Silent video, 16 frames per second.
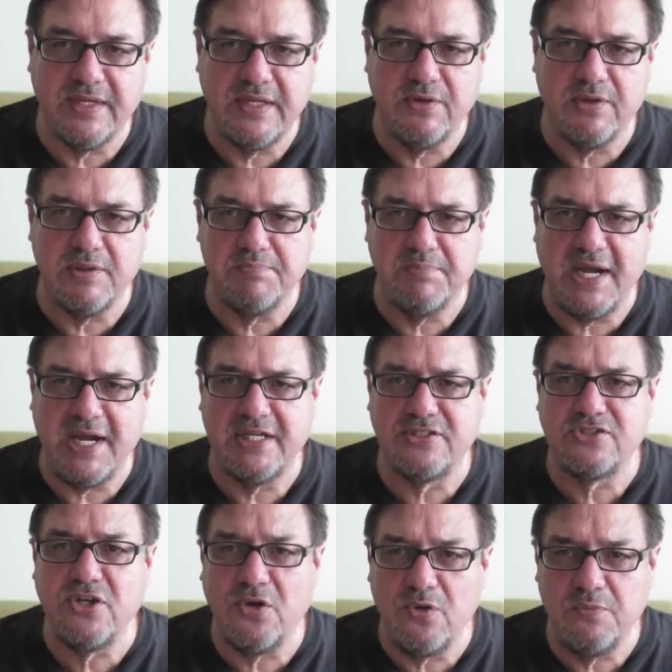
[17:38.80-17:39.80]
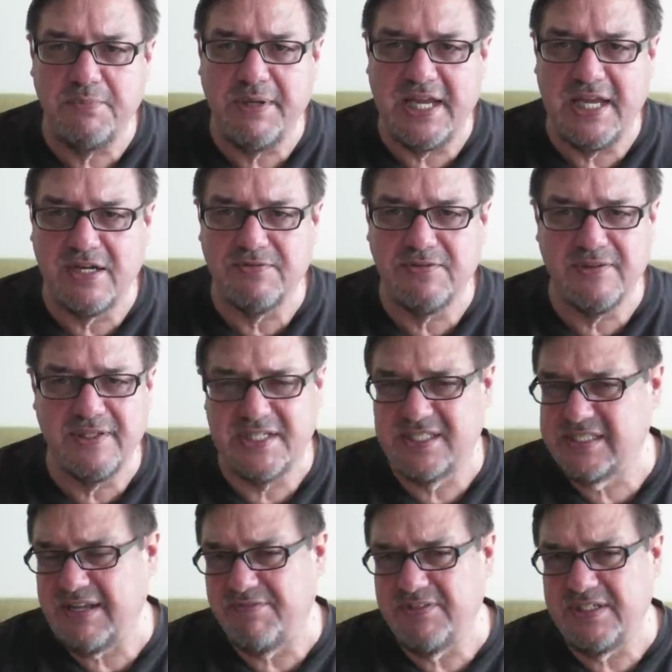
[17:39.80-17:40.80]
you can buy a tote bag for
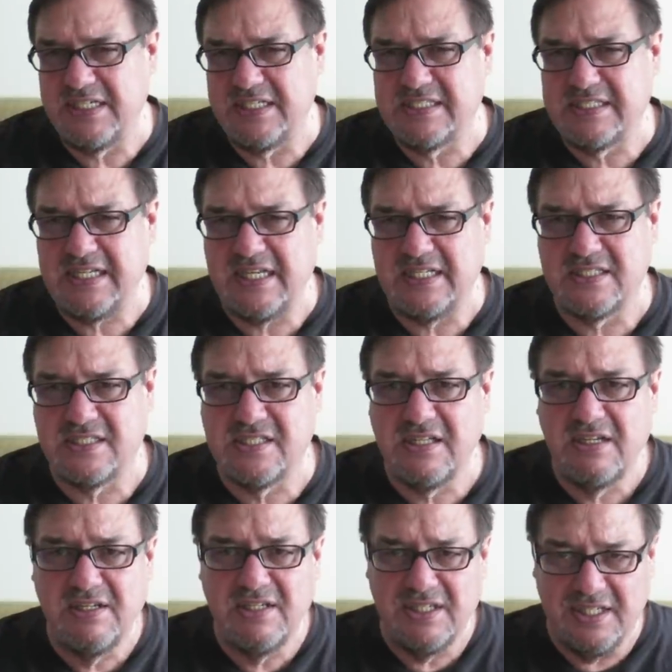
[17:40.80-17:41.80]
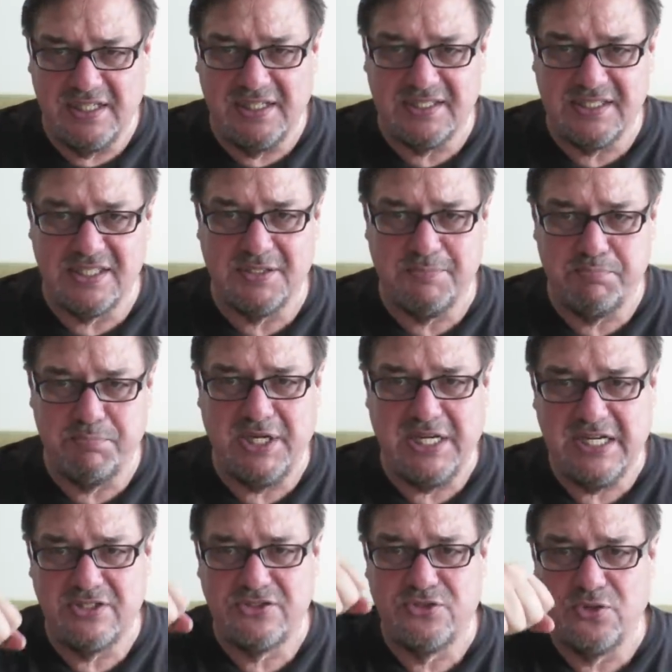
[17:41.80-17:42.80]
like 70 cents and it's this
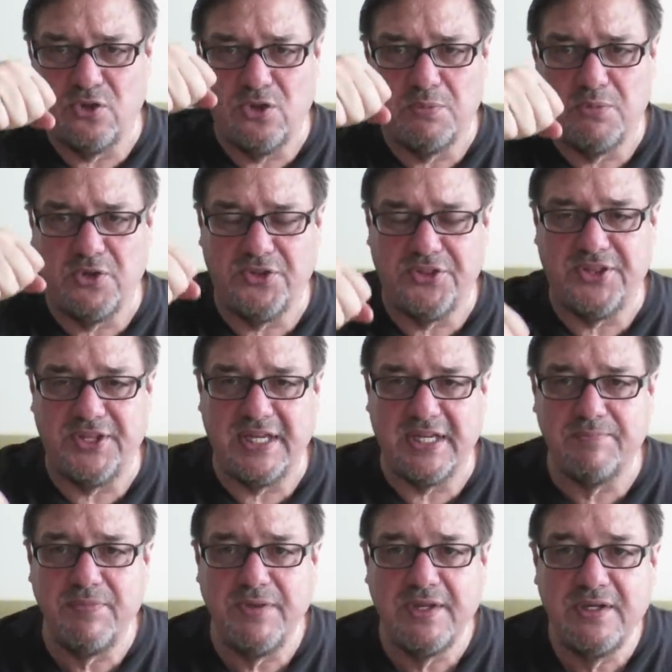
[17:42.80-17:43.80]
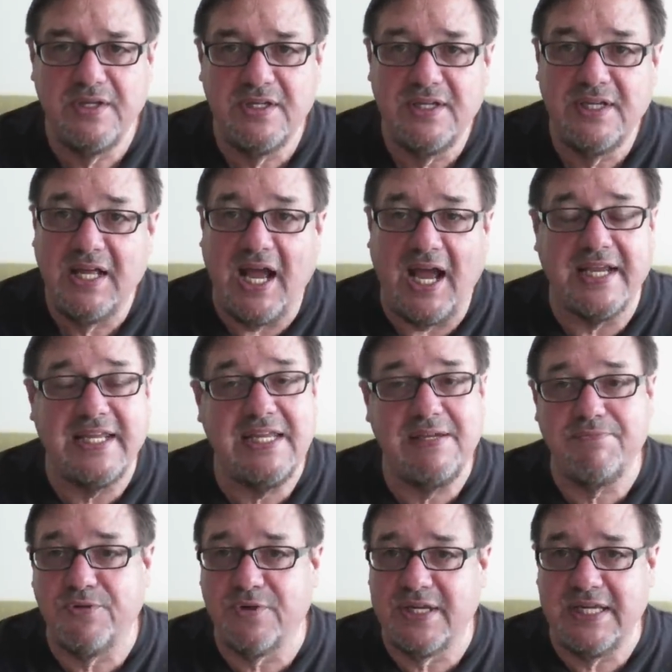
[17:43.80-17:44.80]
big durable thing. I
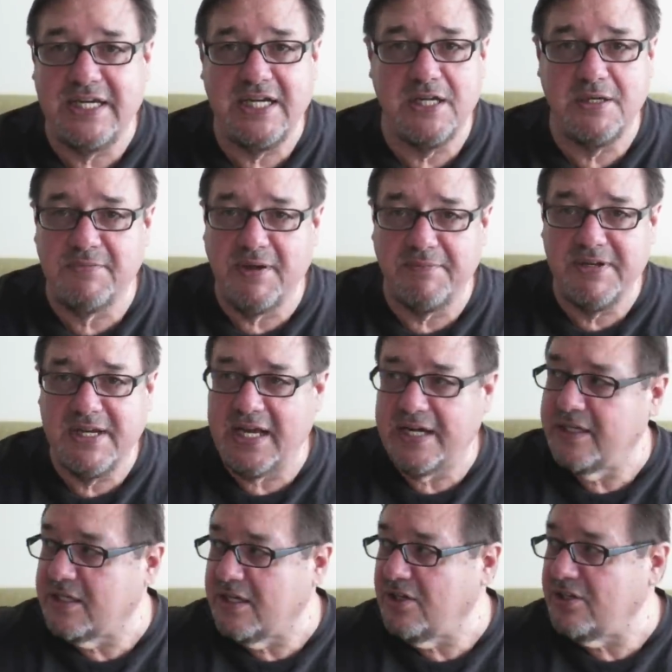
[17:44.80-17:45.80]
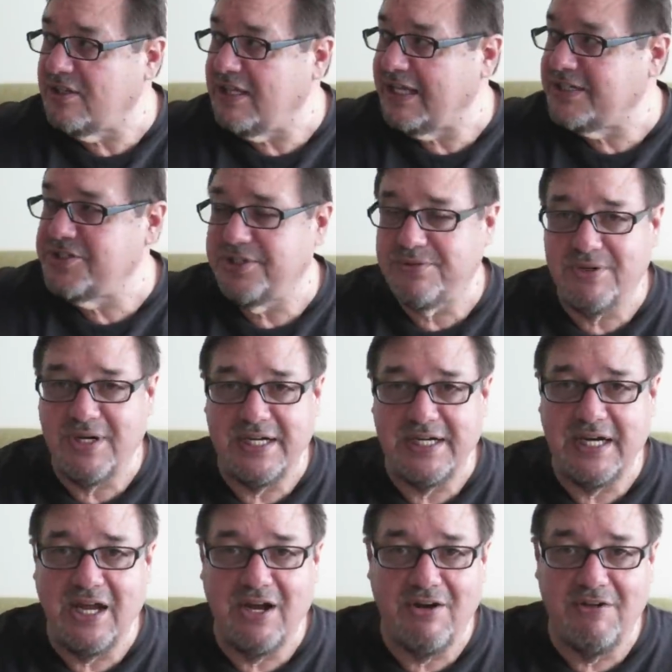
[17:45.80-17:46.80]
keep forgetting them. I've got a collection
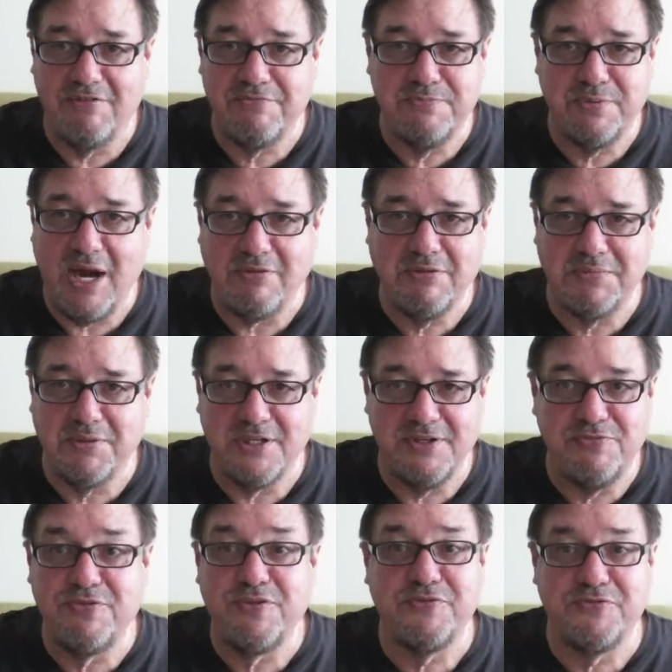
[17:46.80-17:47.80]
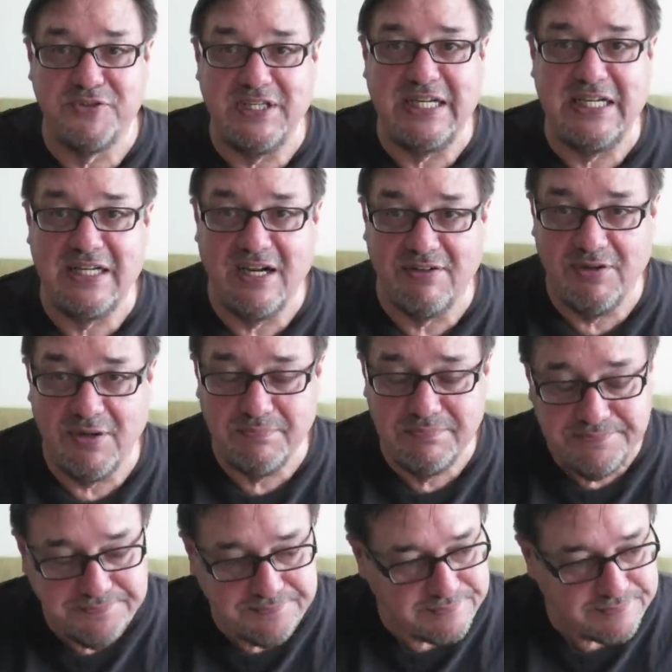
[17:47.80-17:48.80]
right now of probably 15 of
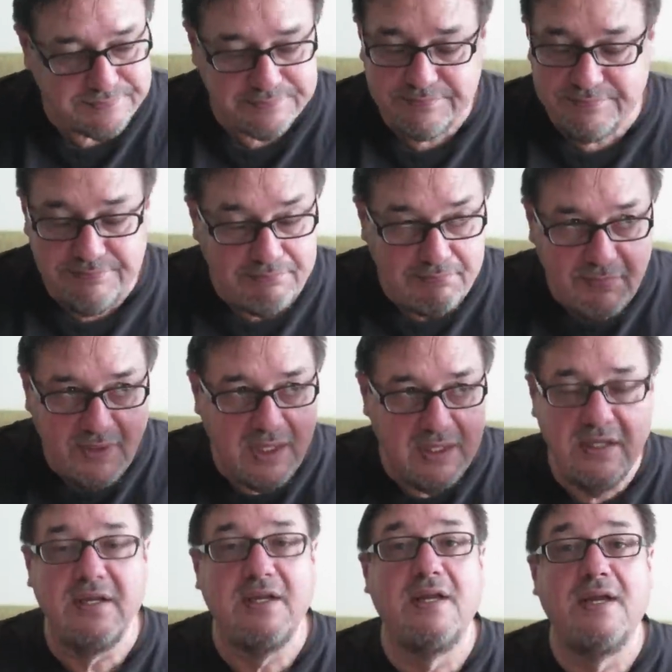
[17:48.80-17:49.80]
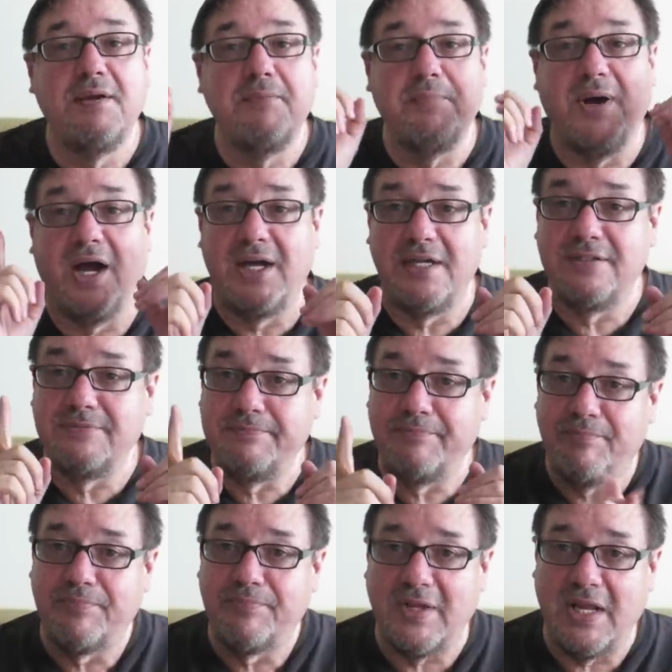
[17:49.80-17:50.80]
them. But
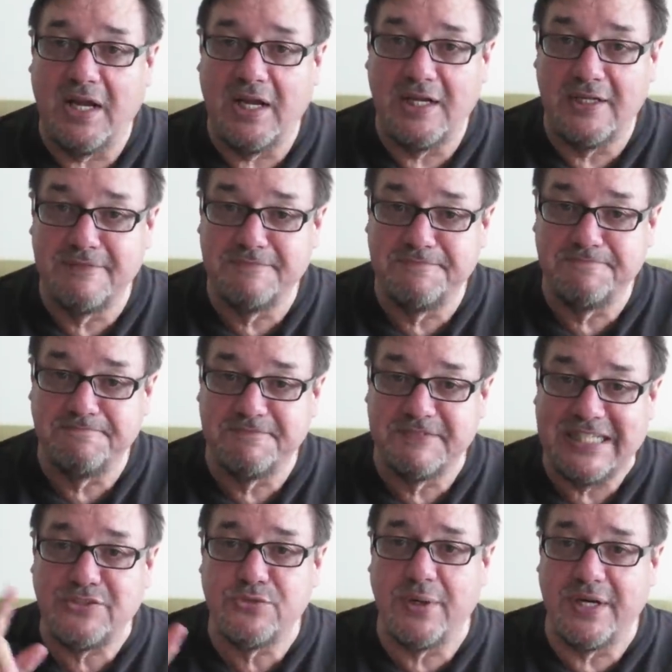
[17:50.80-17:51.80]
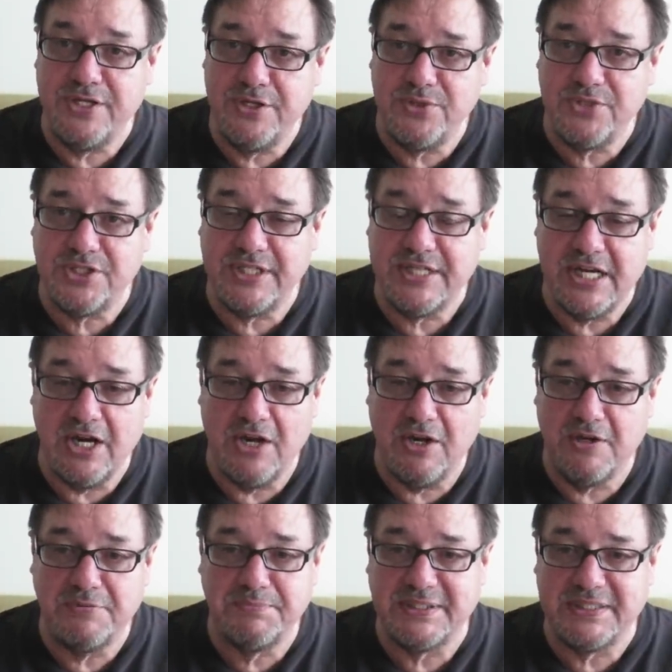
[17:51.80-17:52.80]
um, that's where I usually
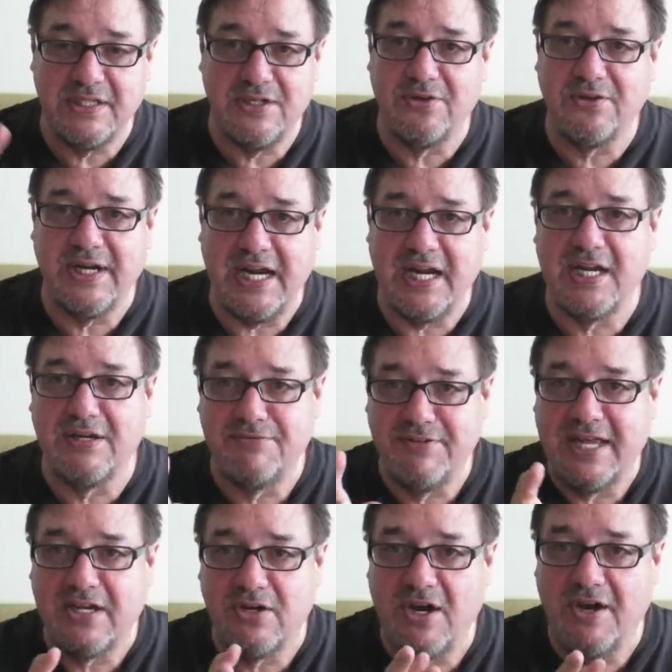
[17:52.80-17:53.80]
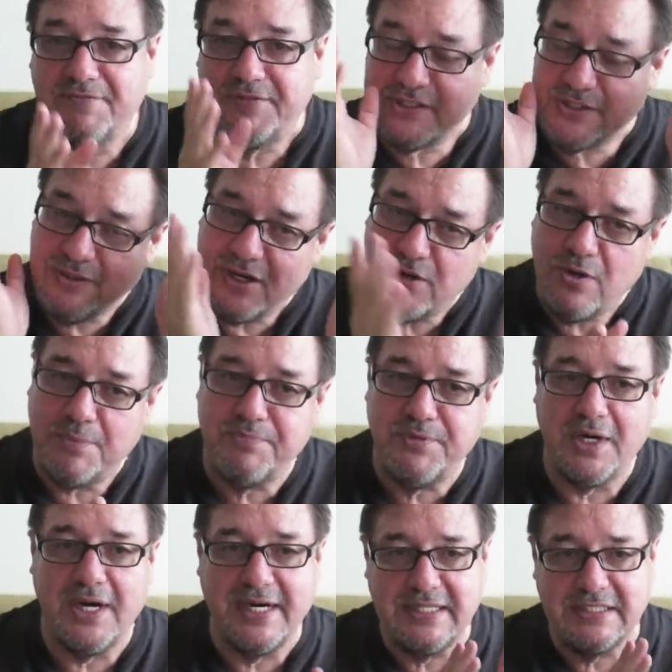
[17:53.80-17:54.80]
go, but they don't have that coffee. So I go
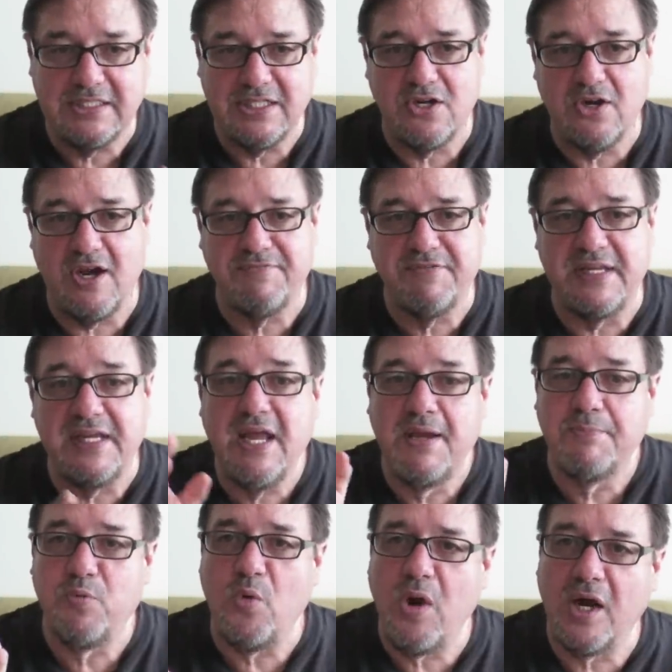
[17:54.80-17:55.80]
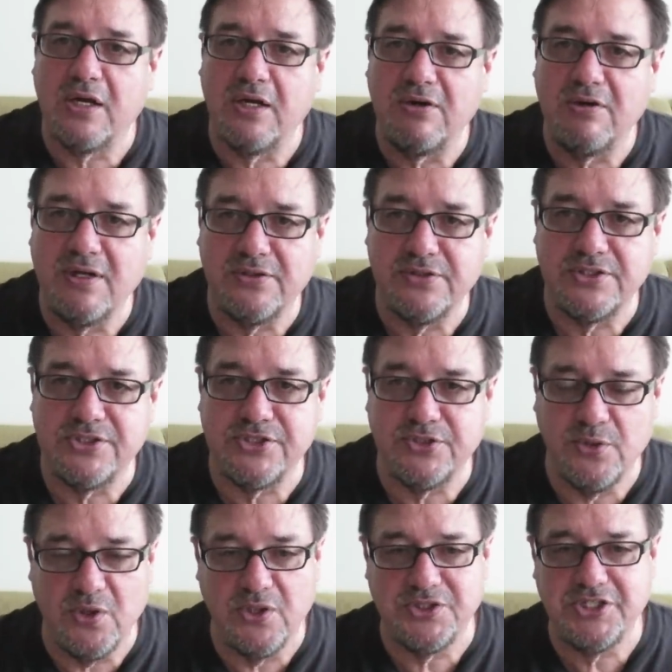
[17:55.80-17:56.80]
up there, I get the coffee. I'm walking around the
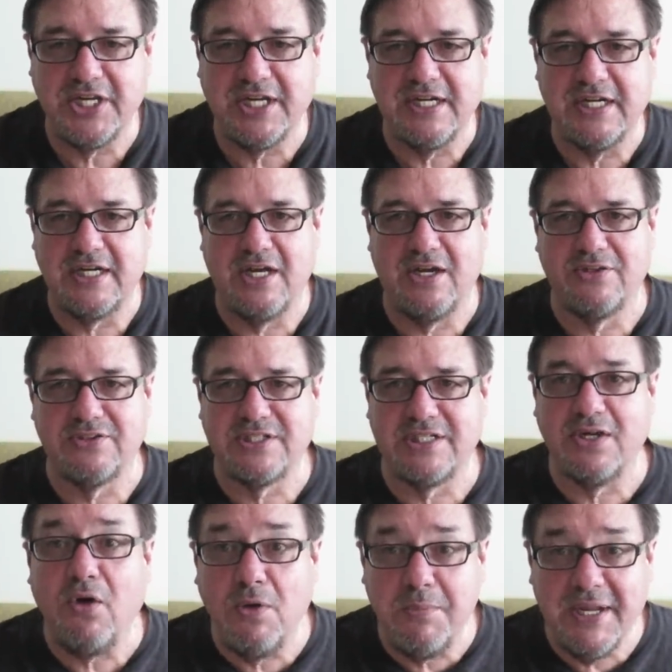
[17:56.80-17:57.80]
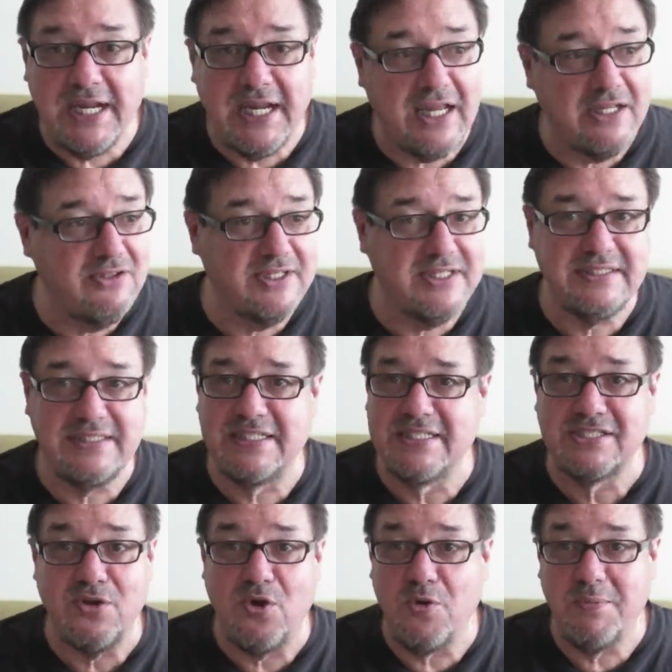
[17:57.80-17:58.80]
store, checking it out, saying, oh my God, look at
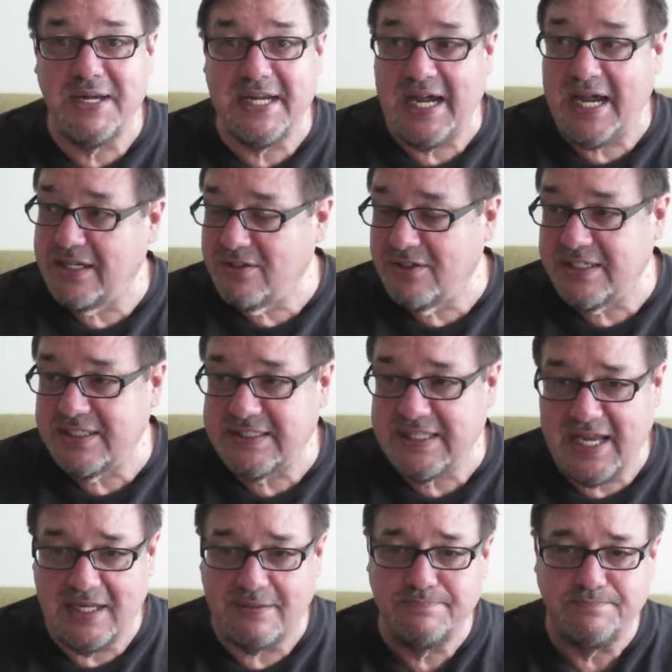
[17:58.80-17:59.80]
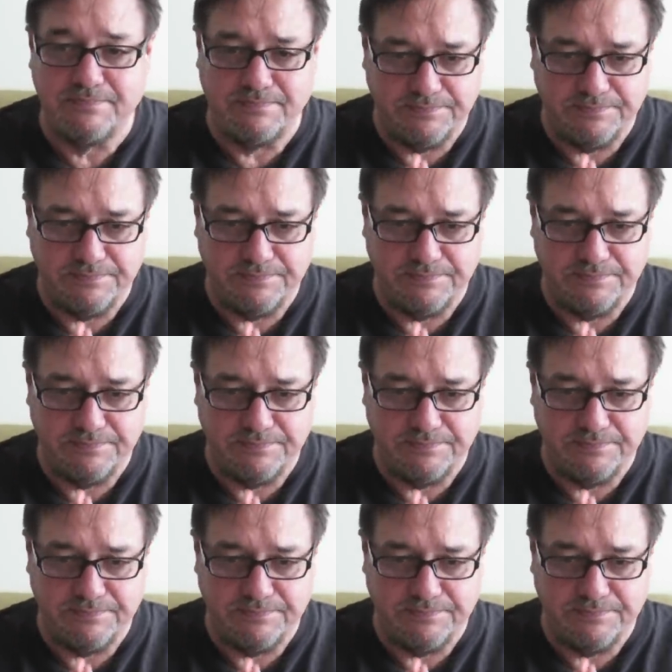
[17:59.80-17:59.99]
this. Oh my God, look at that.